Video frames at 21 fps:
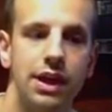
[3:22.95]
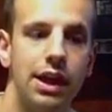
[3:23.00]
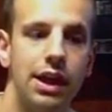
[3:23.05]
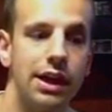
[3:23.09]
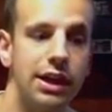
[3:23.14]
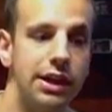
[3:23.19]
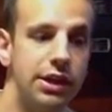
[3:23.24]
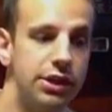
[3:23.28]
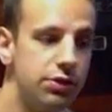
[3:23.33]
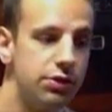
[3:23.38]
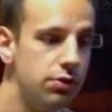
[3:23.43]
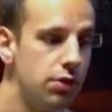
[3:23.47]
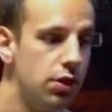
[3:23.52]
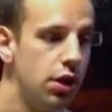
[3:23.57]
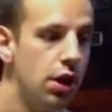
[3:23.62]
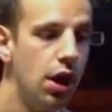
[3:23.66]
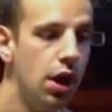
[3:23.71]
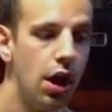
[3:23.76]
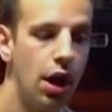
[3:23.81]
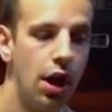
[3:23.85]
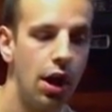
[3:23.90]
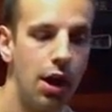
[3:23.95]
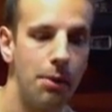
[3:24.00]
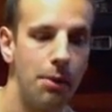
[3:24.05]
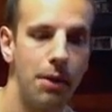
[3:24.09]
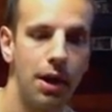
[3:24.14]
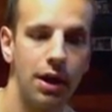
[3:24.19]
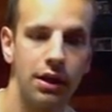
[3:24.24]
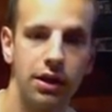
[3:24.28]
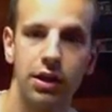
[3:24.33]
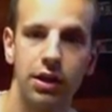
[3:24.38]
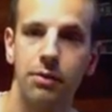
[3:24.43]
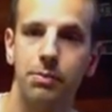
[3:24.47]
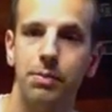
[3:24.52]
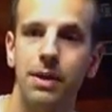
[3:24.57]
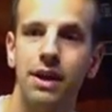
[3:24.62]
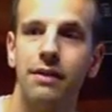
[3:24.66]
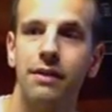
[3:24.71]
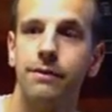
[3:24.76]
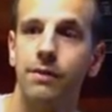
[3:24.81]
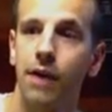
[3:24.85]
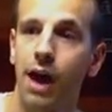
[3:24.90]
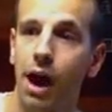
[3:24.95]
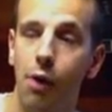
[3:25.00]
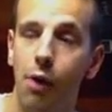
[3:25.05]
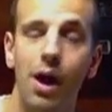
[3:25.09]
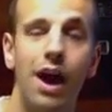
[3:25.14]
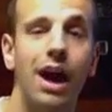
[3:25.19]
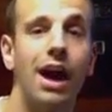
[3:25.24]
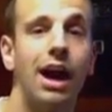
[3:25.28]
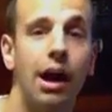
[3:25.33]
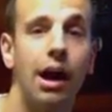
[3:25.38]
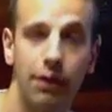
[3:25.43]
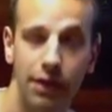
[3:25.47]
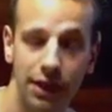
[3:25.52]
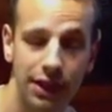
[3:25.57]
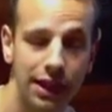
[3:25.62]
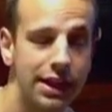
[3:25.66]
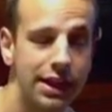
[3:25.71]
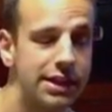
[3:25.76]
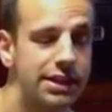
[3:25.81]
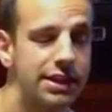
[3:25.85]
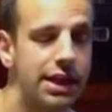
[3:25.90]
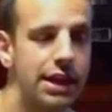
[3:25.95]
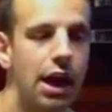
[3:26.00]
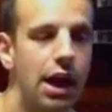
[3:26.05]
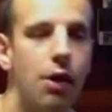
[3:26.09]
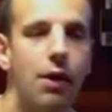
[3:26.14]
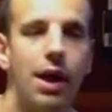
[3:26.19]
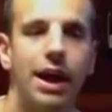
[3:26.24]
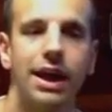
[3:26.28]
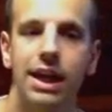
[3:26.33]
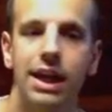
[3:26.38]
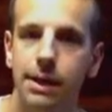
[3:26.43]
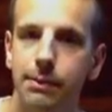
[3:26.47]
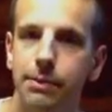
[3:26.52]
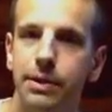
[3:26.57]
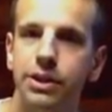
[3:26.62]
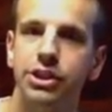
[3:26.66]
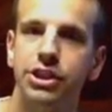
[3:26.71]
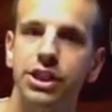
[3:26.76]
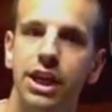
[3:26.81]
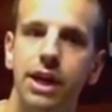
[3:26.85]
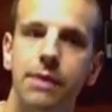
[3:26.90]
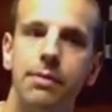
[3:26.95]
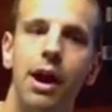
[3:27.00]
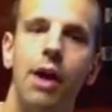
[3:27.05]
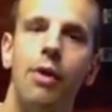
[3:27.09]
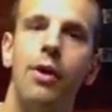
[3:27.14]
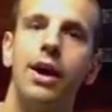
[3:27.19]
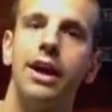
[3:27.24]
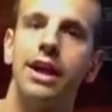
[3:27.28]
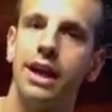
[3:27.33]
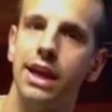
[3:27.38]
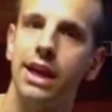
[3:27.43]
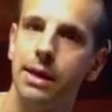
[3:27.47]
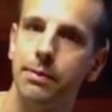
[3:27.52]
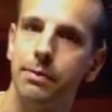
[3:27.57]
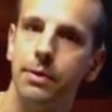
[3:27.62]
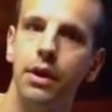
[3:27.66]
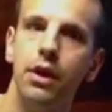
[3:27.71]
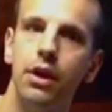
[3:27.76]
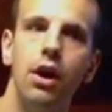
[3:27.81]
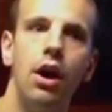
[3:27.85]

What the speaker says: I'm going to do a little bit of how, like I said, how I keep in shape, how I keep